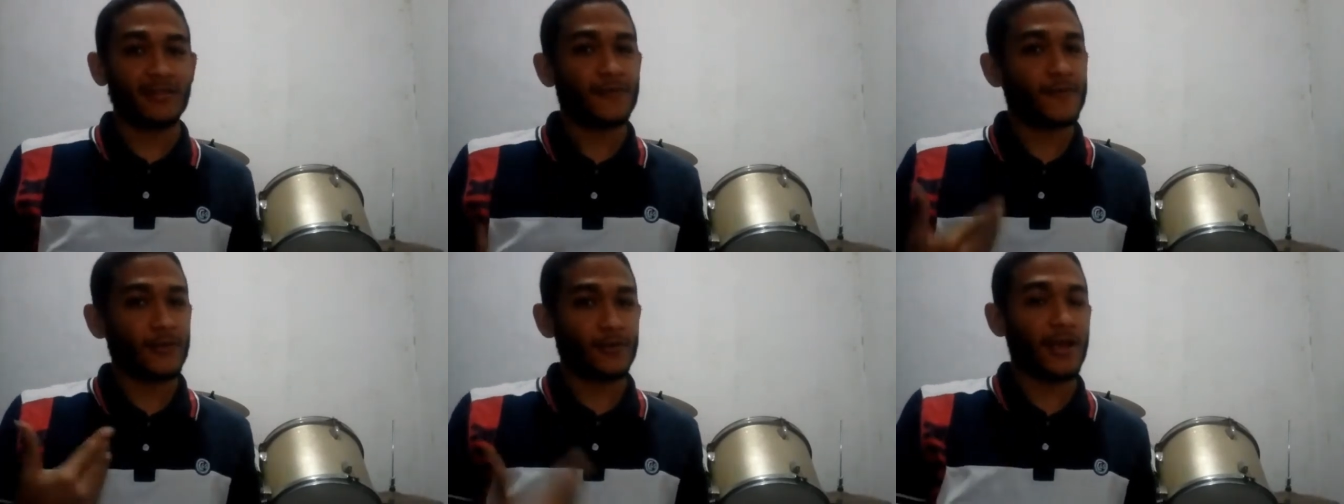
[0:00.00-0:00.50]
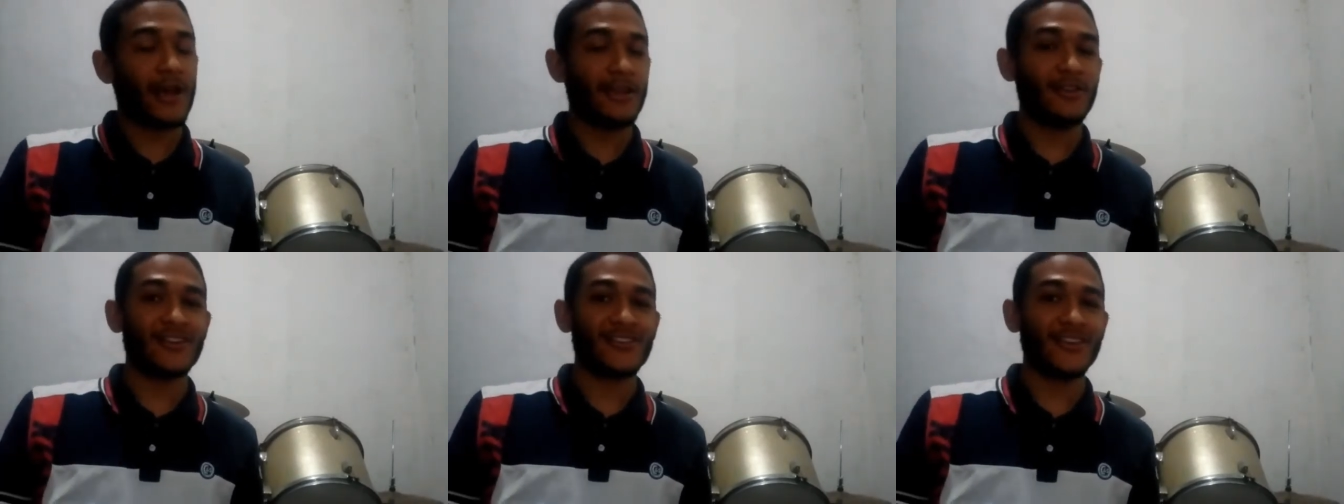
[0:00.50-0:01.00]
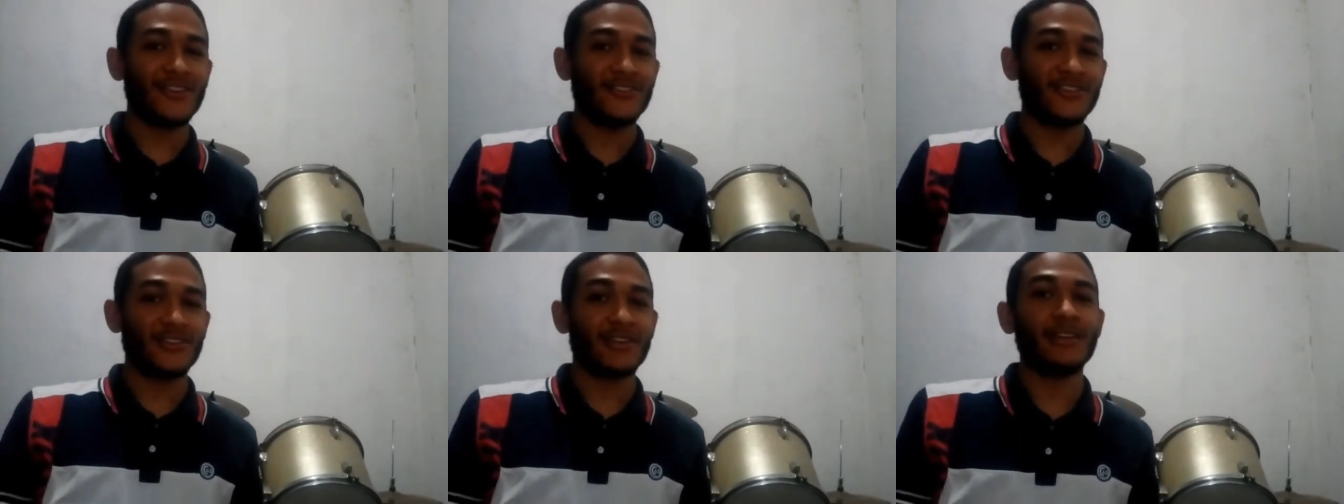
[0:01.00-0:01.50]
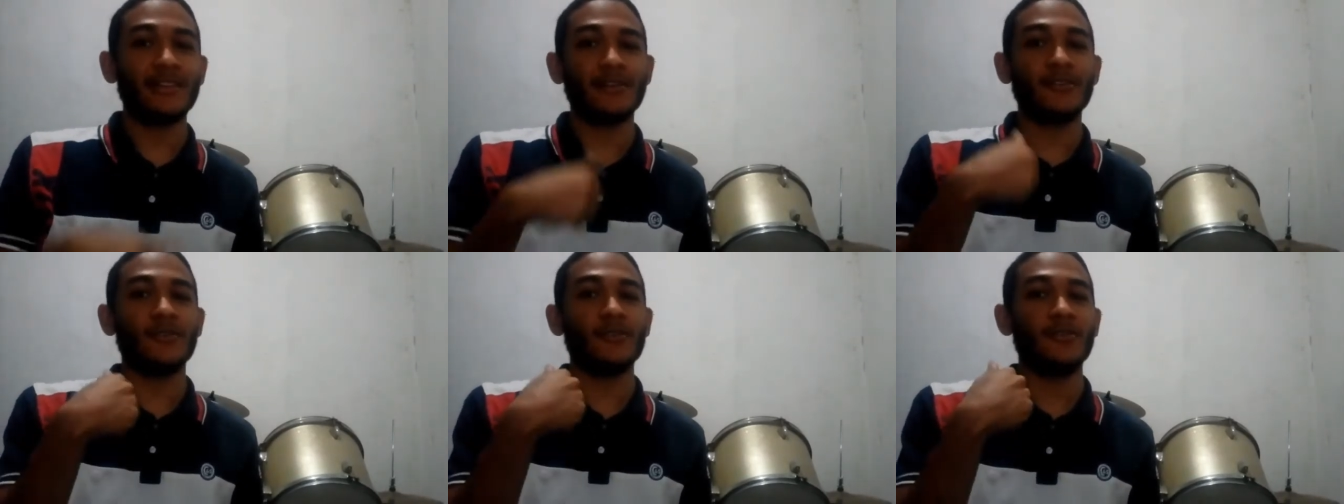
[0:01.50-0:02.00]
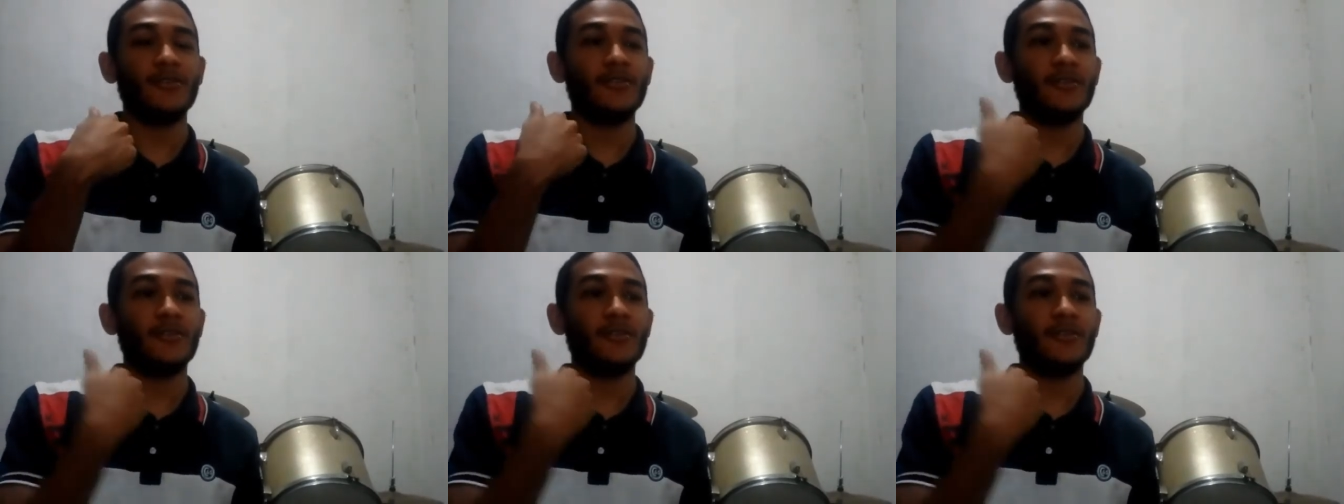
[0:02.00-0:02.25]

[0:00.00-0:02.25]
for higher tension, can I use